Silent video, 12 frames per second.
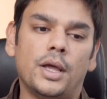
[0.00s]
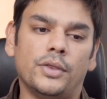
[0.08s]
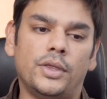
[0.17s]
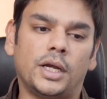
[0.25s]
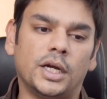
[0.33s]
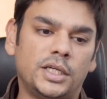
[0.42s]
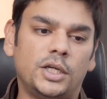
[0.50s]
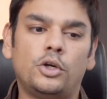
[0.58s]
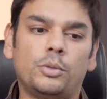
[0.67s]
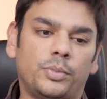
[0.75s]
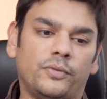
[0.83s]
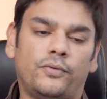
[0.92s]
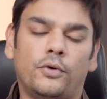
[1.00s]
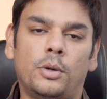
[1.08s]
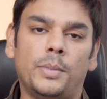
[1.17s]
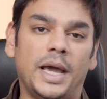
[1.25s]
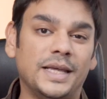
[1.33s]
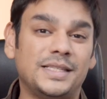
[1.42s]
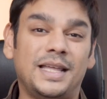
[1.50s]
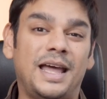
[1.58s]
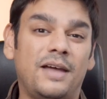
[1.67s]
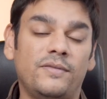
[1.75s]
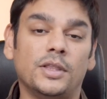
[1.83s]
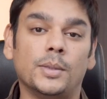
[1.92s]
they continue to perform as they
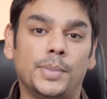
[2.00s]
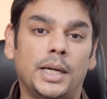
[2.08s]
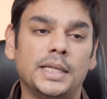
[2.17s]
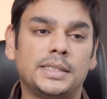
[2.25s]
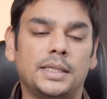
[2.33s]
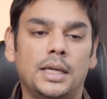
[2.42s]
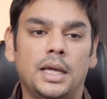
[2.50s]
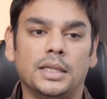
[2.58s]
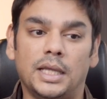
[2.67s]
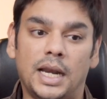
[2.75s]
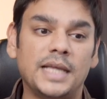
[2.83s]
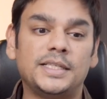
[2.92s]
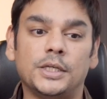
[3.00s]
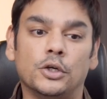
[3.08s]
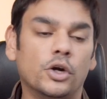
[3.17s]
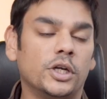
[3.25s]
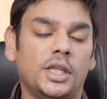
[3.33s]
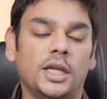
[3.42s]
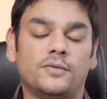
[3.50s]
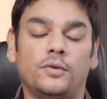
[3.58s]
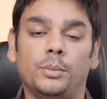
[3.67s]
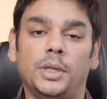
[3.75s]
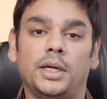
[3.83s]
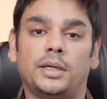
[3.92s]
have in the past, then I see good things
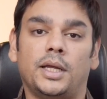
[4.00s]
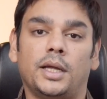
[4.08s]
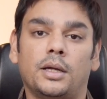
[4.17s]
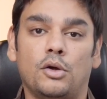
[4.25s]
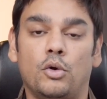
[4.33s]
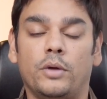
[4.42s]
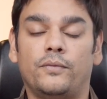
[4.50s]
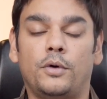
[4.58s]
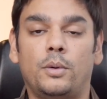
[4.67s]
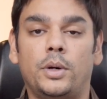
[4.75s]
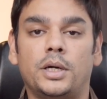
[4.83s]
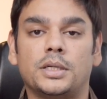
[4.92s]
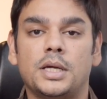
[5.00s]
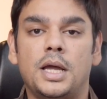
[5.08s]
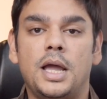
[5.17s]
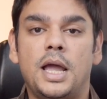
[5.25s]
from MediaTek going forward.